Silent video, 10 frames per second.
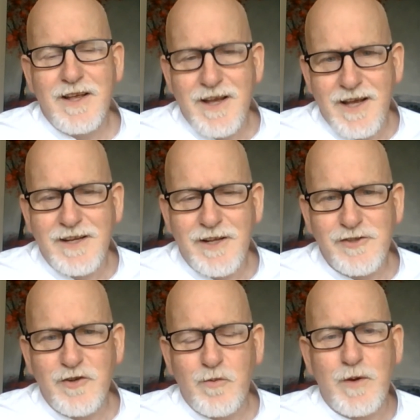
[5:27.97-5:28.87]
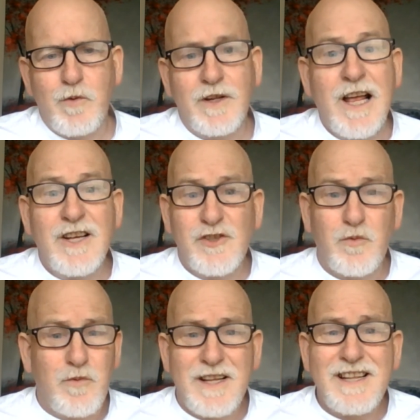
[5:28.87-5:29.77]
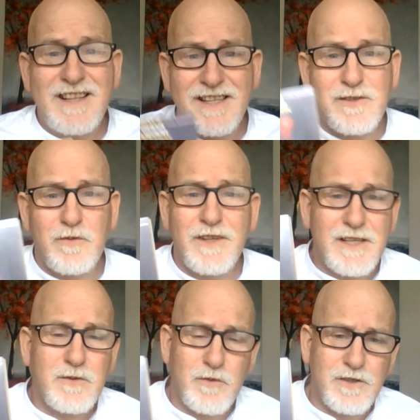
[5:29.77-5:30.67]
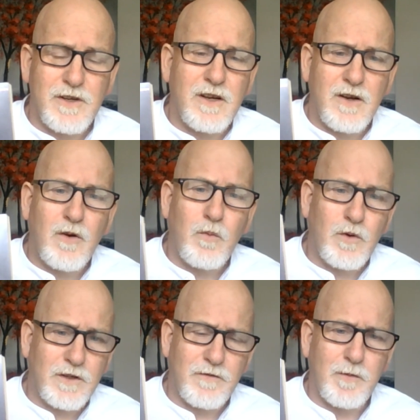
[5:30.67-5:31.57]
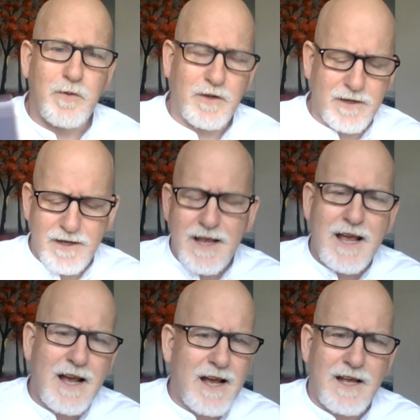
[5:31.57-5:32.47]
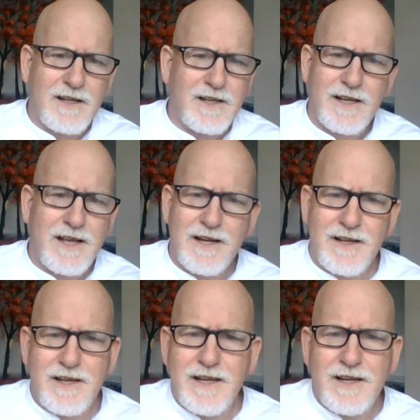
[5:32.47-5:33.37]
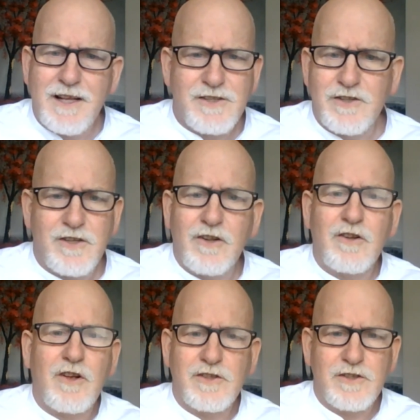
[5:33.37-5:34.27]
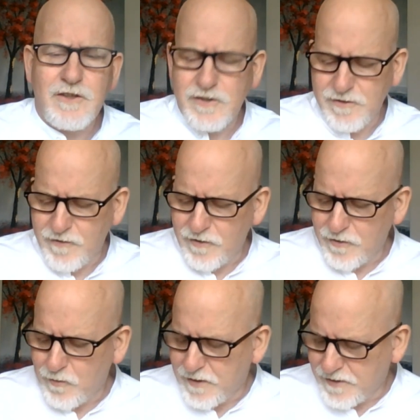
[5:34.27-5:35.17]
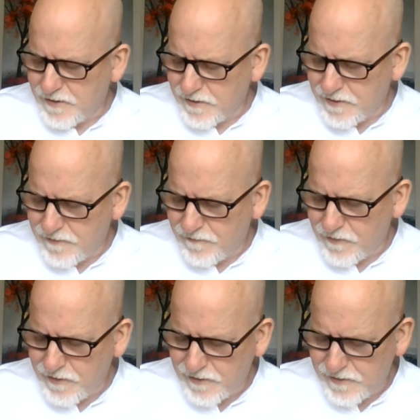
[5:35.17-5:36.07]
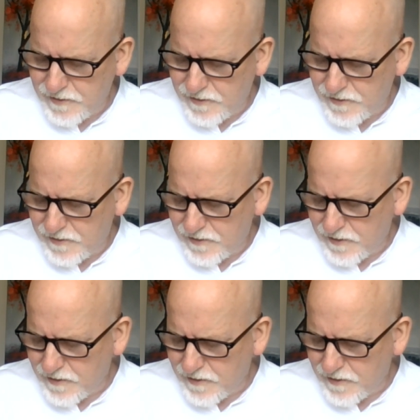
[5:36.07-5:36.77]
and that's what we want. So this was a wonderful book, and it answers lots of other questions. For instance,